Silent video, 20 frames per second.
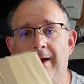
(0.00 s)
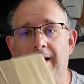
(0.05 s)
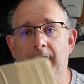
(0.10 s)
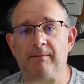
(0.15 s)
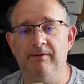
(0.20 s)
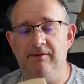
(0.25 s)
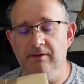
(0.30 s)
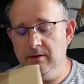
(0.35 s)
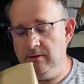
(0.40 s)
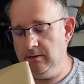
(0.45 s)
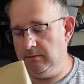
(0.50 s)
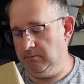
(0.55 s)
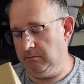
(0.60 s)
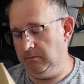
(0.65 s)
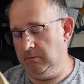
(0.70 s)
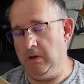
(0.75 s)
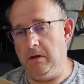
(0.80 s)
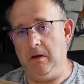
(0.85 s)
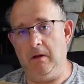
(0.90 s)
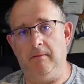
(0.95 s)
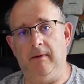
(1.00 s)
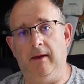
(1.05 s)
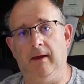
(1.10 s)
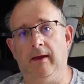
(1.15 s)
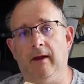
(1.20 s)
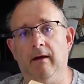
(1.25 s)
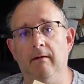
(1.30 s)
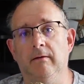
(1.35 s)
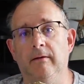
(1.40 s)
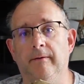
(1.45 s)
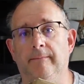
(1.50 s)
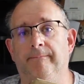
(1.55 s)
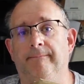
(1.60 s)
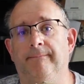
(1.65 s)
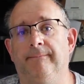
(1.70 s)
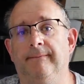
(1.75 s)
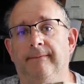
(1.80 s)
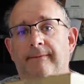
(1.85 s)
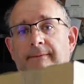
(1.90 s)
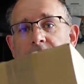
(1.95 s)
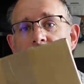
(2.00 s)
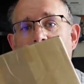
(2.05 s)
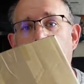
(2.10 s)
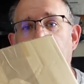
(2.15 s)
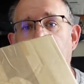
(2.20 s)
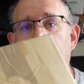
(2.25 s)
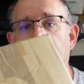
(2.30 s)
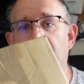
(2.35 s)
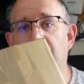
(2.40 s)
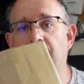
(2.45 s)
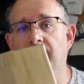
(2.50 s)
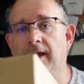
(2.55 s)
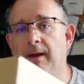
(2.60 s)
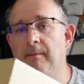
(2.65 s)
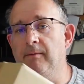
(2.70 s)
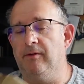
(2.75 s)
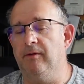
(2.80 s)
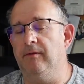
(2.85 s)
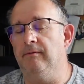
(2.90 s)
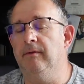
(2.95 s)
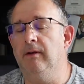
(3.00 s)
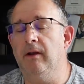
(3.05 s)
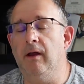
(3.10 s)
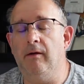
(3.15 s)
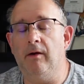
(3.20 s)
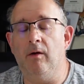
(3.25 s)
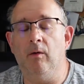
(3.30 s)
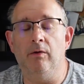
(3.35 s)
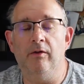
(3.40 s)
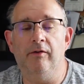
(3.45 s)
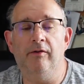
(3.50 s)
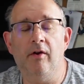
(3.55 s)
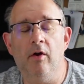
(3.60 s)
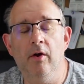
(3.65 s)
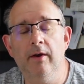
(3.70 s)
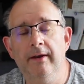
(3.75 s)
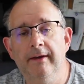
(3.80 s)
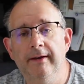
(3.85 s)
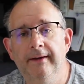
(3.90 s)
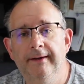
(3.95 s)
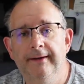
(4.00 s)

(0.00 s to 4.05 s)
Amazon. There you go, look, it's the Amazon logo on the side,